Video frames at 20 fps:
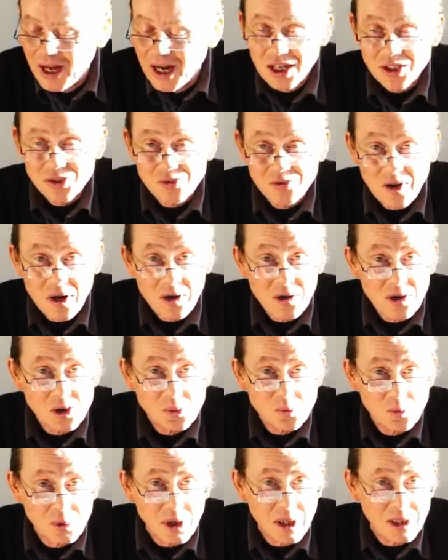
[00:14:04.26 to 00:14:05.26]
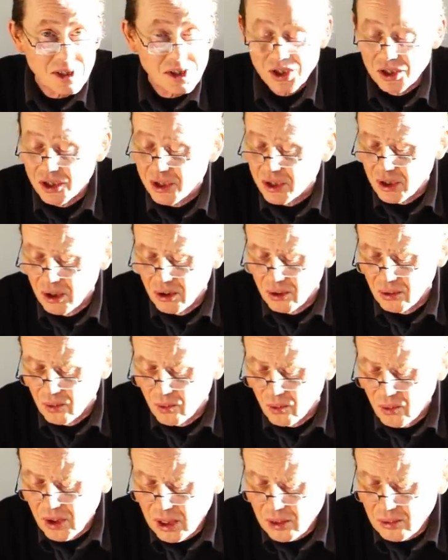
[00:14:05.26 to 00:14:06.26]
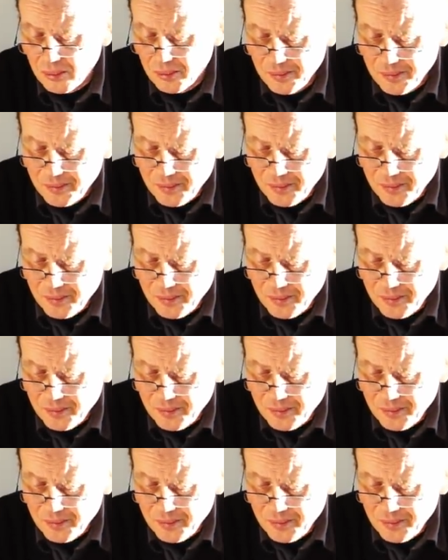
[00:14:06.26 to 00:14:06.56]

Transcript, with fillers: As far as prices go, well,